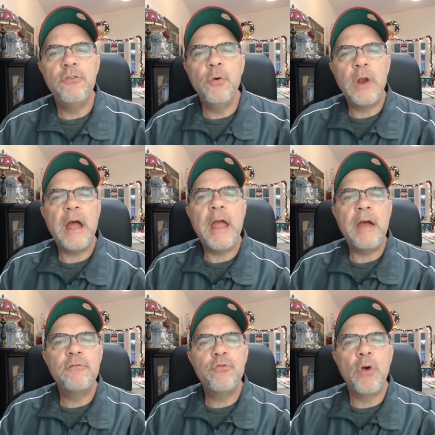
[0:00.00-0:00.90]
You and I
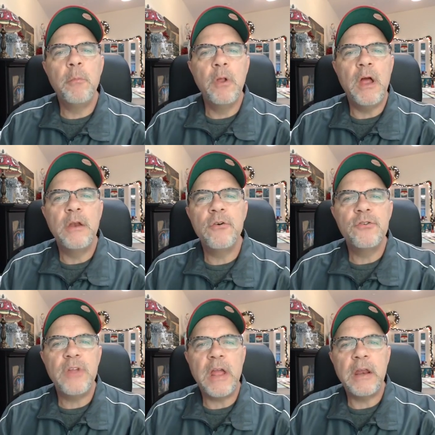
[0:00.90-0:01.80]
have trouble
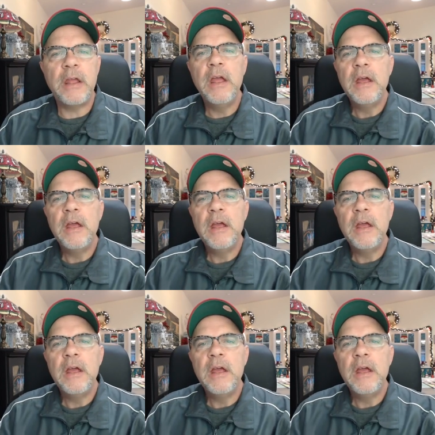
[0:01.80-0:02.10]
understanding